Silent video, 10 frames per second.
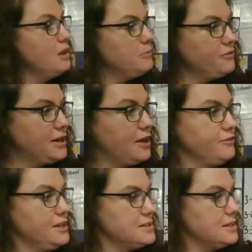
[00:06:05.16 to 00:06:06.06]
But for now,
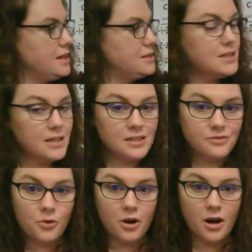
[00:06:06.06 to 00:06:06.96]
friends, that is
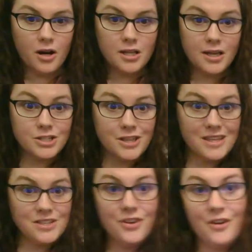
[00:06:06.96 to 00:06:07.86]
it for our collection.
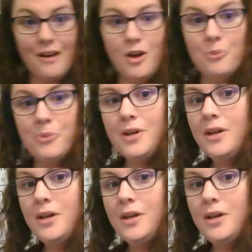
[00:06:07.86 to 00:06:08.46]
Thanks for your help.